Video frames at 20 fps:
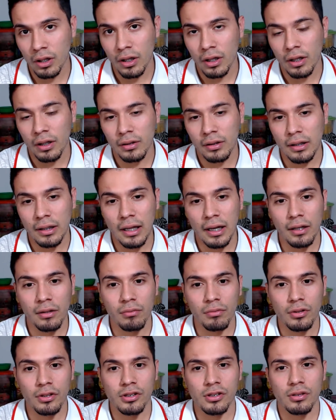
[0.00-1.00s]
the
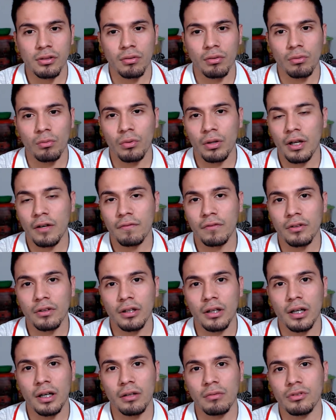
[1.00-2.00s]
language or whatever the
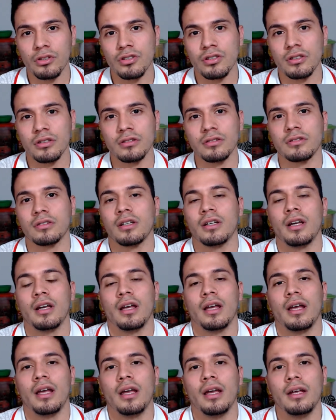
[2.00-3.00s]
language is
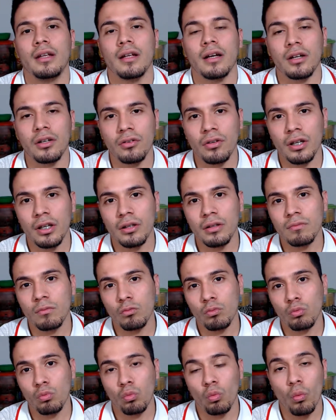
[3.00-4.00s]
in a great
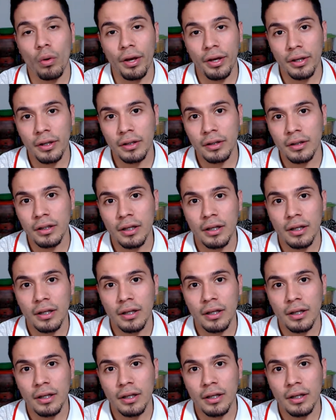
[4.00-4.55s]
way,